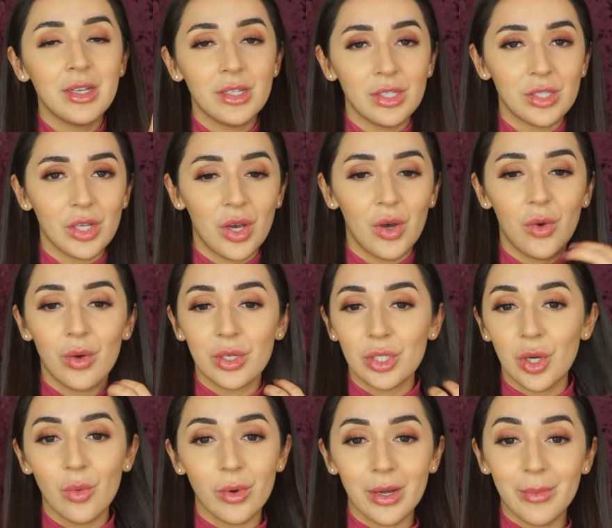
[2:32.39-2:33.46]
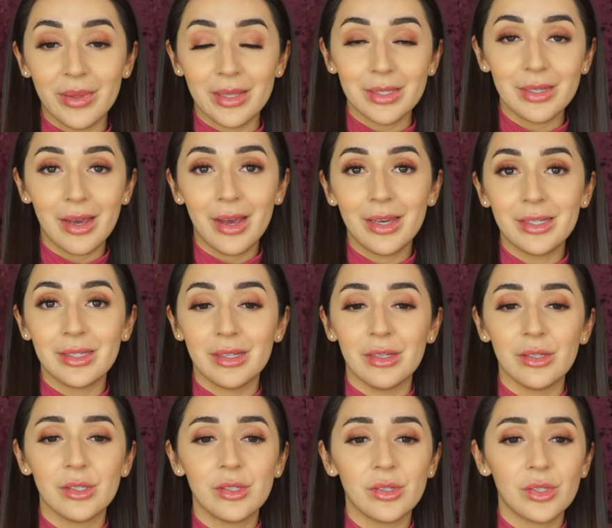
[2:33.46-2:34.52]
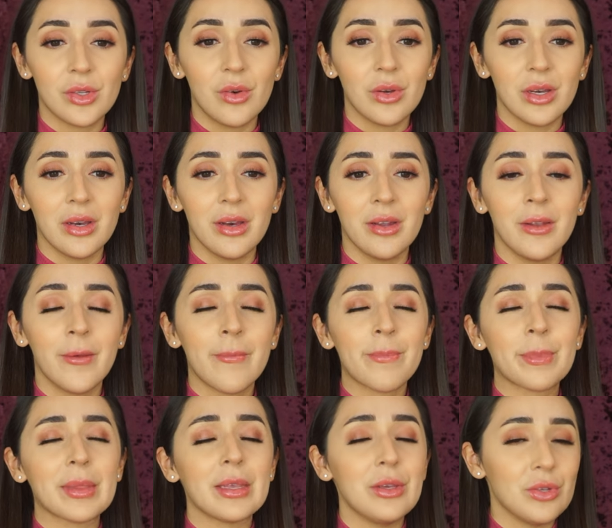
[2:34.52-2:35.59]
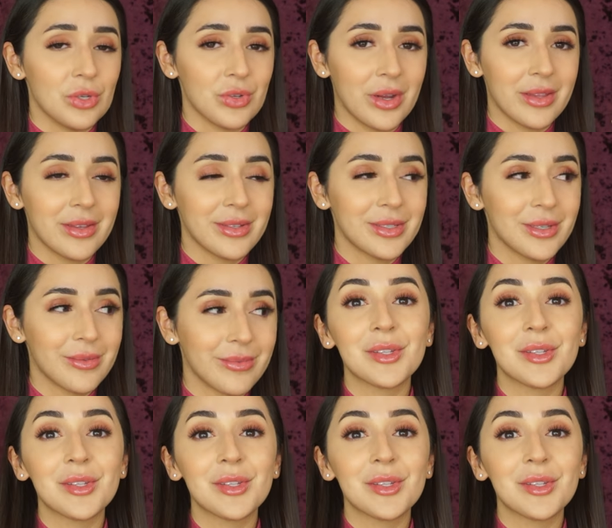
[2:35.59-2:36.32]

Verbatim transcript: so don't worry about the size it is so good you should try this.